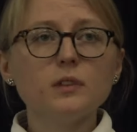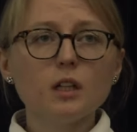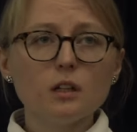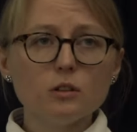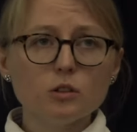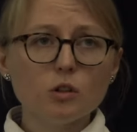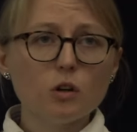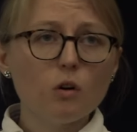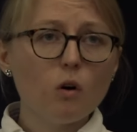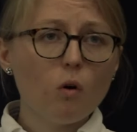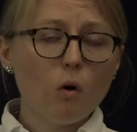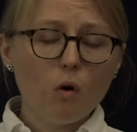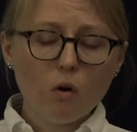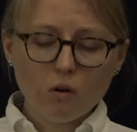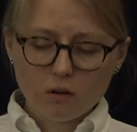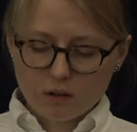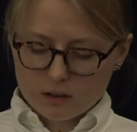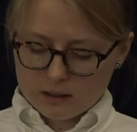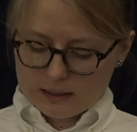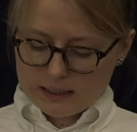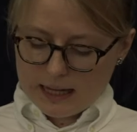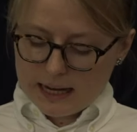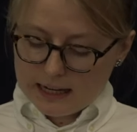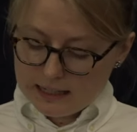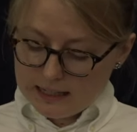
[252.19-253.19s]
So
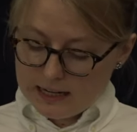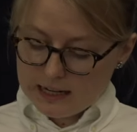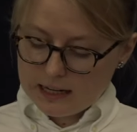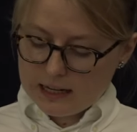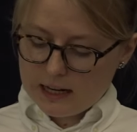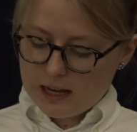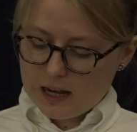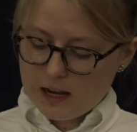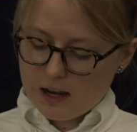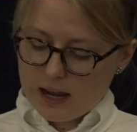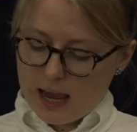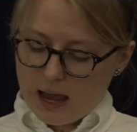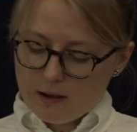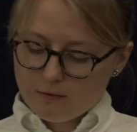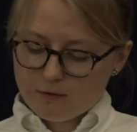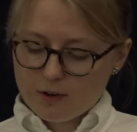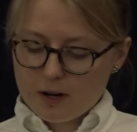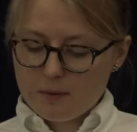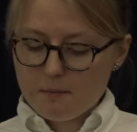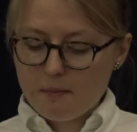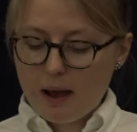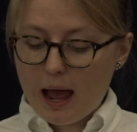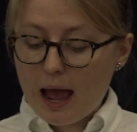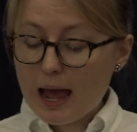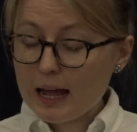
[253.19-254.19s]
technically, every
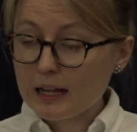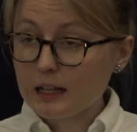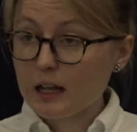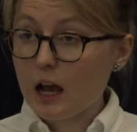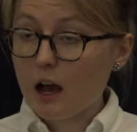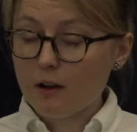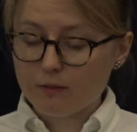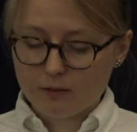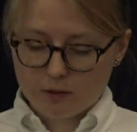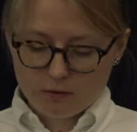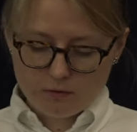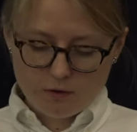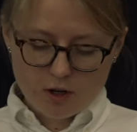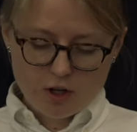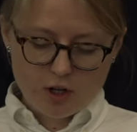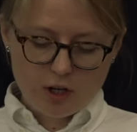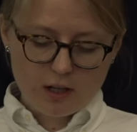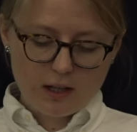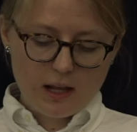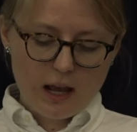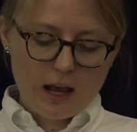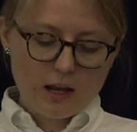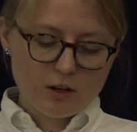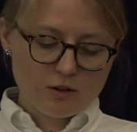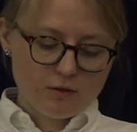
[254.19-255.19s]
man after reaching
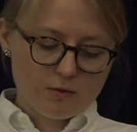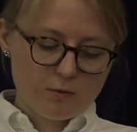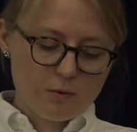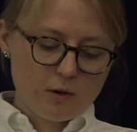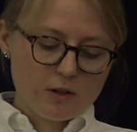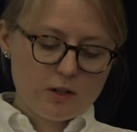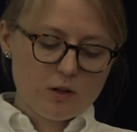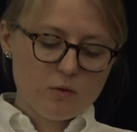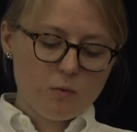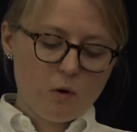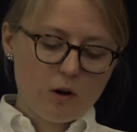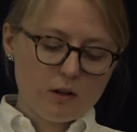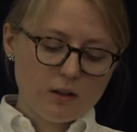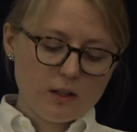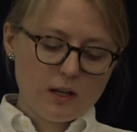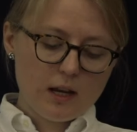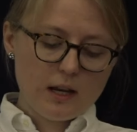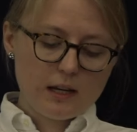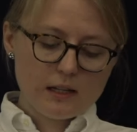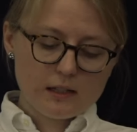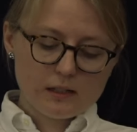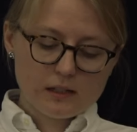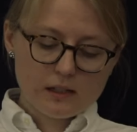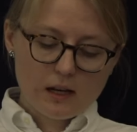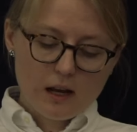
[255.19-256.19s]
the age of 21
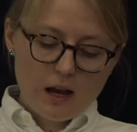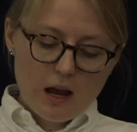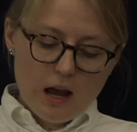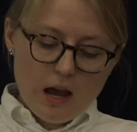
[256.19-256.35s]
years